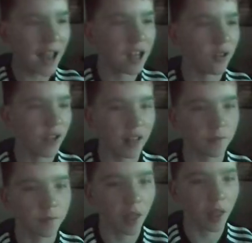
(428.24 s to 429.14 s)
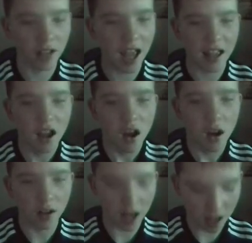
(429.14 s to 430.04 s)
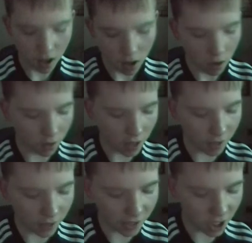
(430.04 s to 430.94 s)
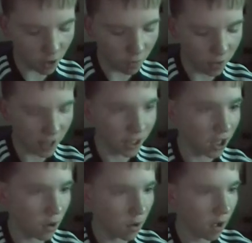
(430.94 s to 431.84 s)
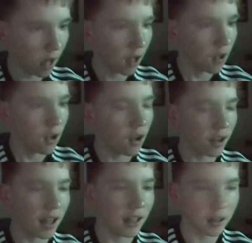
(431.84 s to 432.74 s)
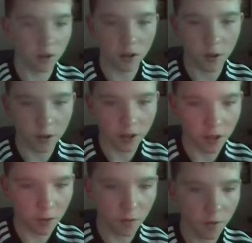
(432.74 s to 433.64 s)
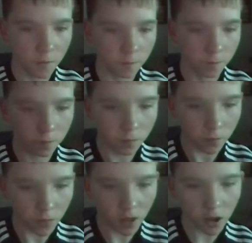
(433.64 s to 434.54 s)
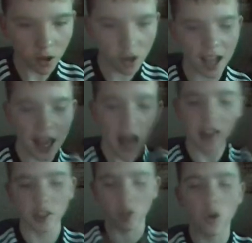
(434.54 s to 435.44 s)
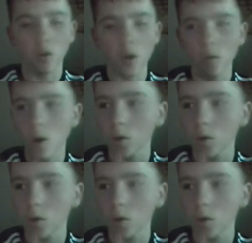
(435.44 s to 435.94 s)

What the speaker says: anything. Okay. Thank you. Okay, let's help you. Okay, let's go. Okay,